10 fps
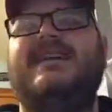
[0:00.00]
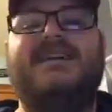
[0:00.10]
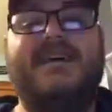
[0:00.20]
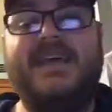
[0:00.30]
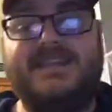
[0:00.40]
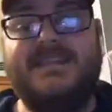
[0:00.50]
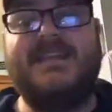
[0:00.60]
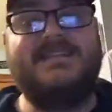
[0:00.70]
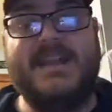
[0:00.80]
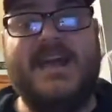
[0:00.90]
hate to say
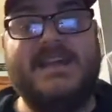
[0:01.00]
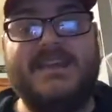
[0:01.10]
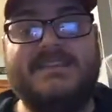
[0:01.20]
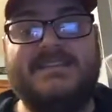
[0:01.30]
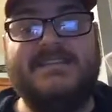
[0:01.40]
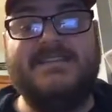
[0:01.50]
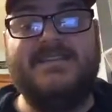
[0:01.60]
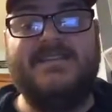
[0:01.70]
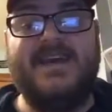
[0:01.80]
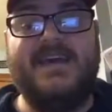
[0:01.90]
that's 90s.
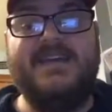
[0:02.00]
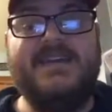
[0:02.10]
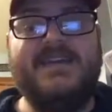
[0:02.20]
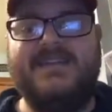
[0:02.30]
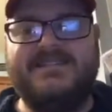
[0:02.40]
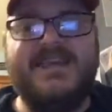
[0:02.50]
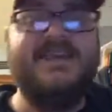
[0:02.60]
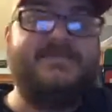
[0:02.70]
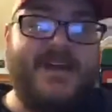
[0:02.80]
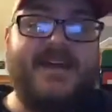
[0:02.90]
Okay, you're
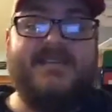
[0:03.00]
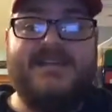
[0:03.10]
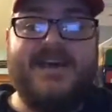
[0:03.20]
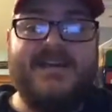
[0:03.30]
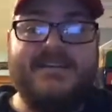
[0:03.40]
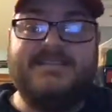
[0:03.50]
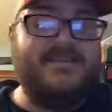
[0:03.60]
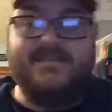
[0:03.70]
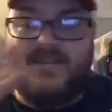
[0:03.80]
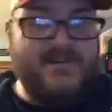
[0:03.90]
taking it back to the 90s
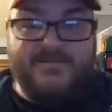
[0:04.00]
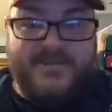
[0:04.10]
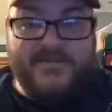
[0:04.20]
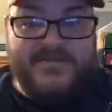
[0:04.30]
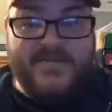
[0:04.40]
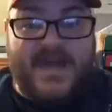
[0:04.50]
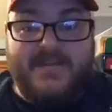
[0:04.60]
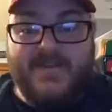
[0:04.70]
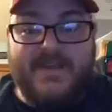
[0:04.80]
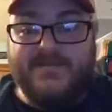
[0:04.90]
there. Don't do that.
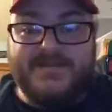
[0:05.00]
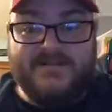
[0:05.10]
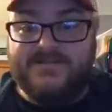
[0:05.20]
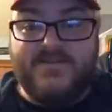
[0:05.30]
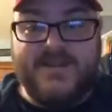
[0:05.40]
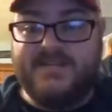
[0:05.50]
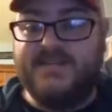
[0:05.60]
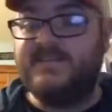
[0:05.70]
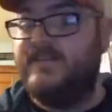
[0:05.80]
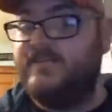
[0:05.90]
Okay, we're in
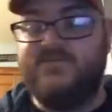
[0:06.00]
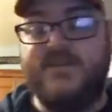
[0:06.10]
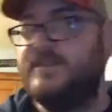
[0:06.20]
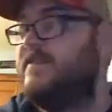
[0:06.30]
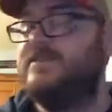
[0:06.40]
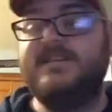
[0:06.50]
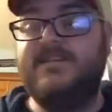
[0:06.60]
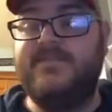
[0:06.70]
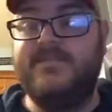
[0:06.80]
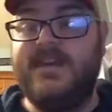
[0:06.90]
2016, 2017,
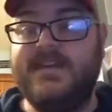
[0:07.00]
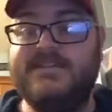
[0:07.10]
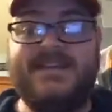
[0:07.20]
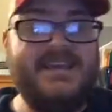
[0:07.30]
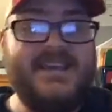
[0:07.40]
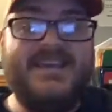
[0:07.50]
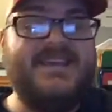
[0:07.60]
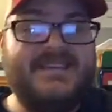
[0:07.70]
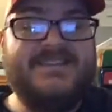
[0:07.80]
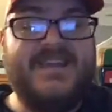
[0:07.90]
a few days.
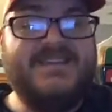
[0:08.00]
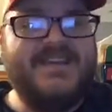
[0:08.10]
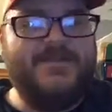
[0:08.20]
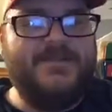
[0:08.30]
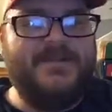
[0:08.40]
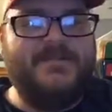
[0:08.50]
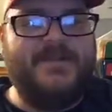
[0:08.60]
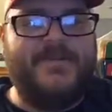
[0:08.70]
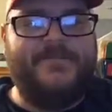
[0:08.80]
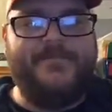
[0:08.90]
Change it up a little bit.